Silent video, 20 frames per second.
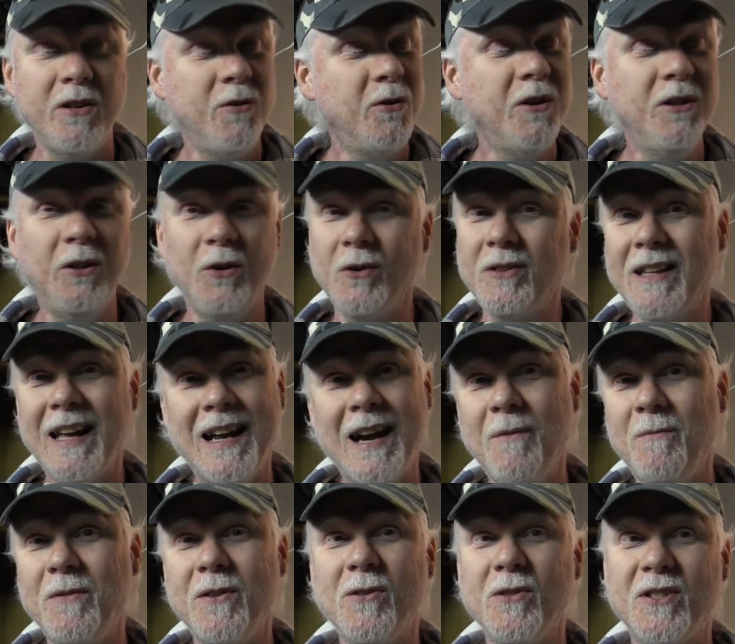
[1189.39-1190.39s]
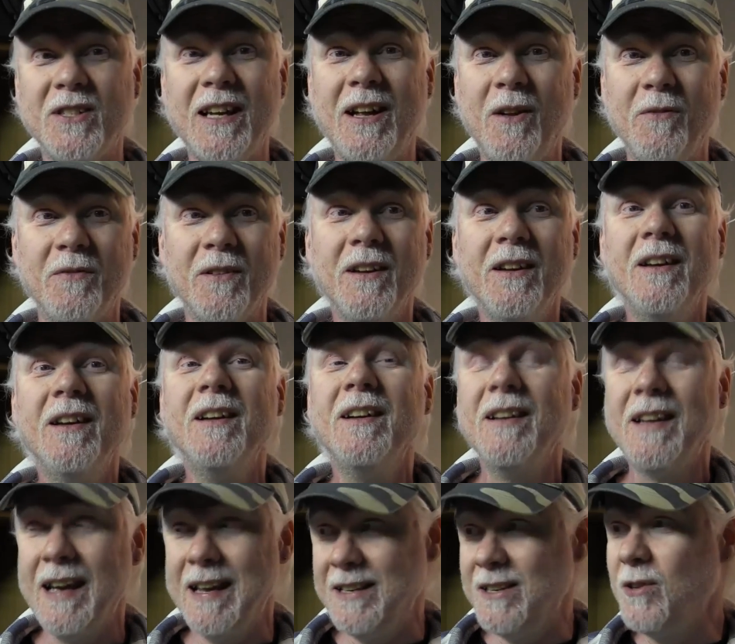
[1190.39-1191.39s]
You can look that up for yourself,
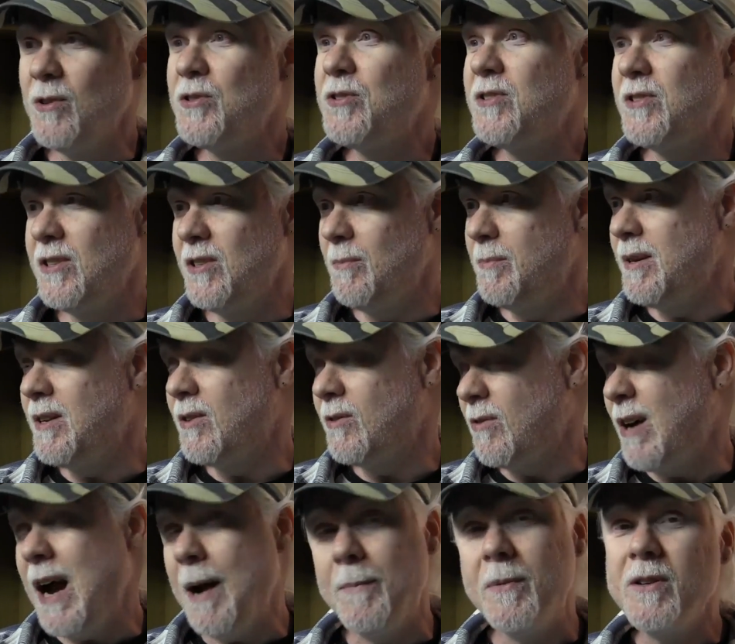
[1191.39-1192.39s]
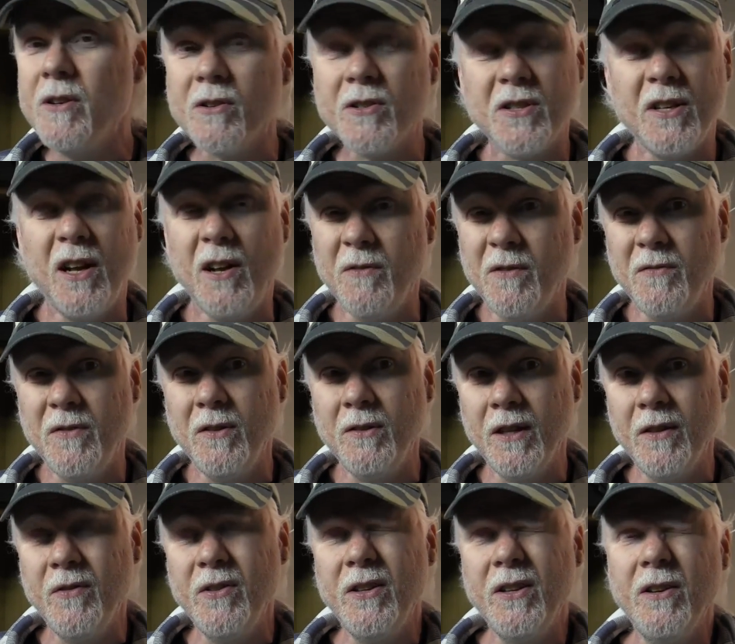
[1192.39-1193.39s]
and you'll you'll be crapping yourself if you
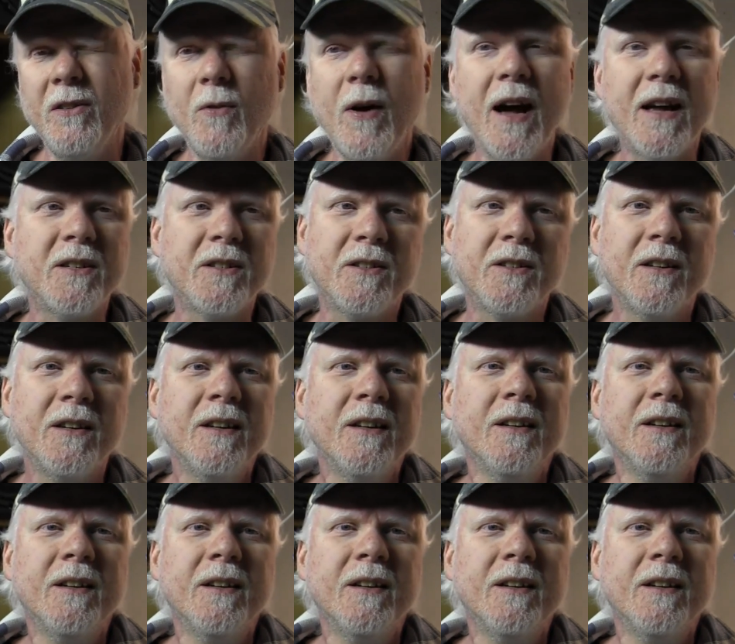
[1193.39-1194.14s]
live in the U.S.